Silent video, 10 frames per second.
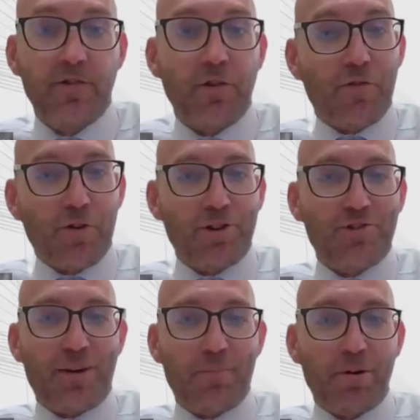So, for
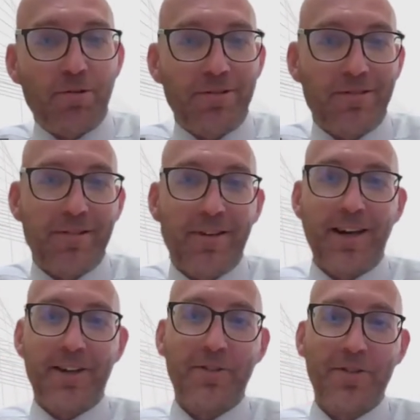example,
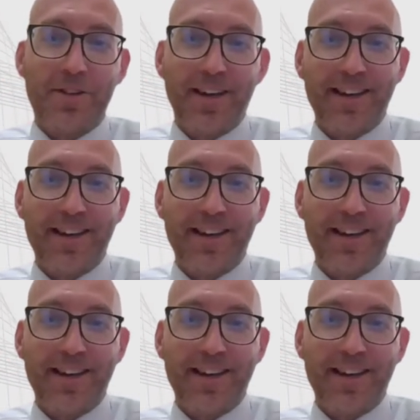and